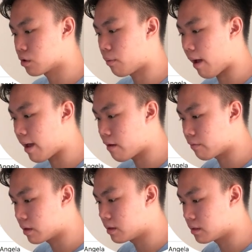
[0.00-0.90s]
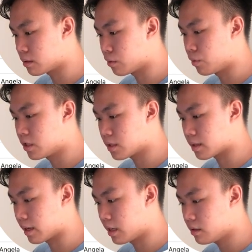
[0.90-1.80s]
So what I have here is the
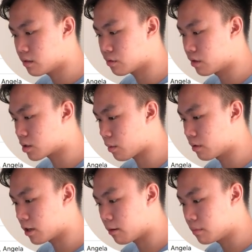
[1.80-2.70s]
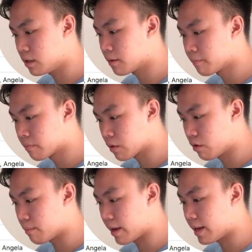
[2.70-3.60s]
widgets again. So this one will tell me
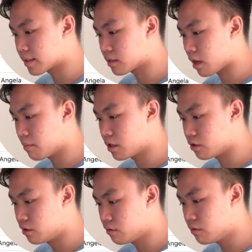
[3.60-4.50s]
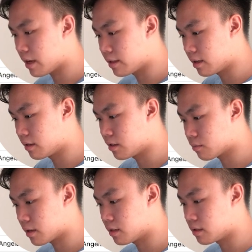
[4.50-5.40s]
when my next assignment is due, and then
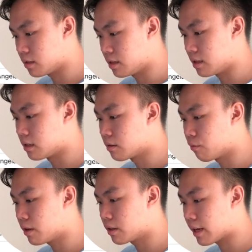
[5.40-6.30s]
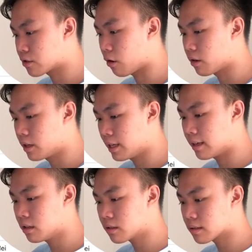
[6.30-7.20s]
this one is when the next holiday
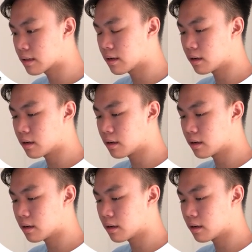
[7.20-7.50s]
is.